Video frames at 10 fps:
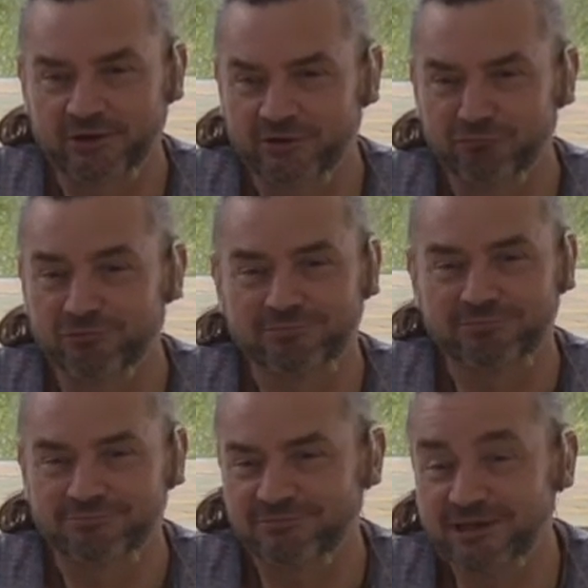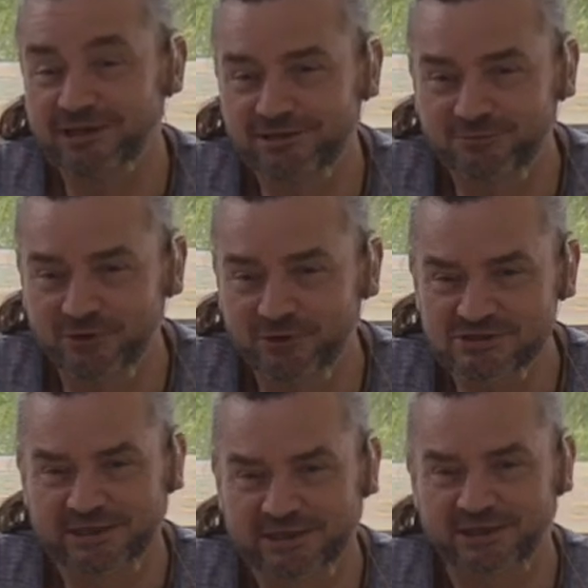kind of need
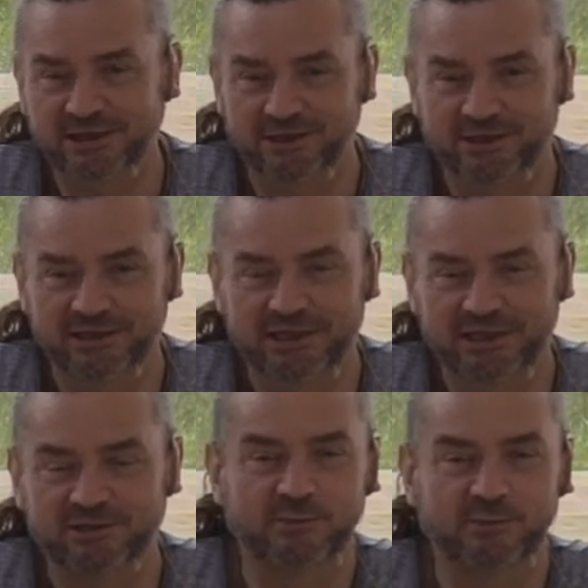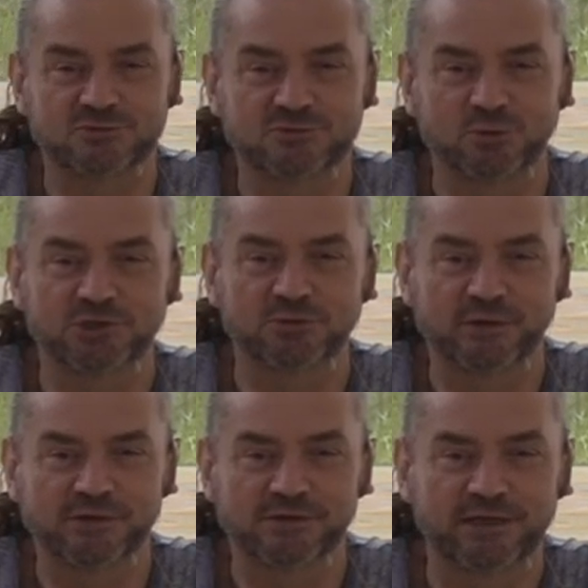community. I need people to
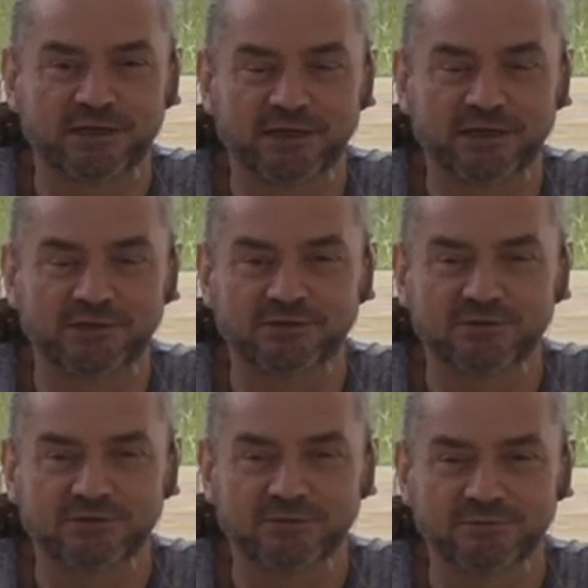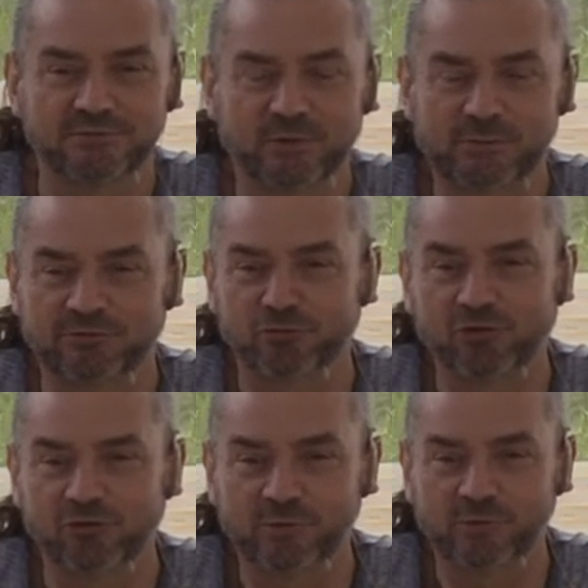work with. I need people in
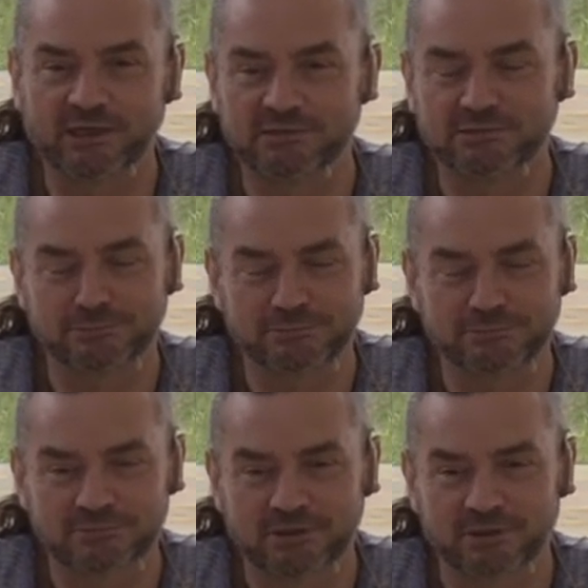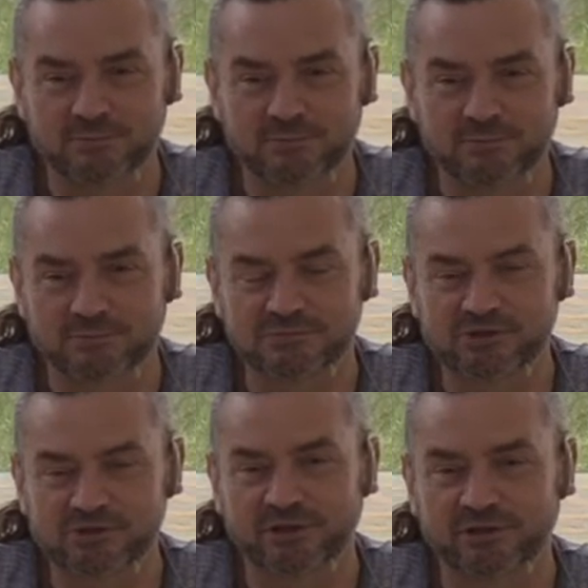front of me,
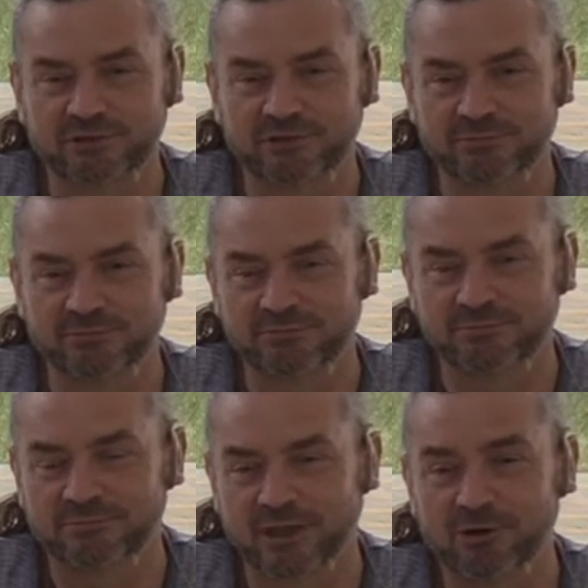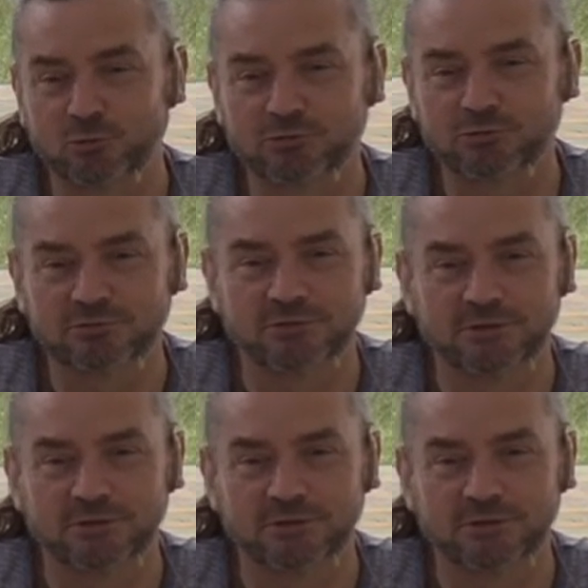so that I can help.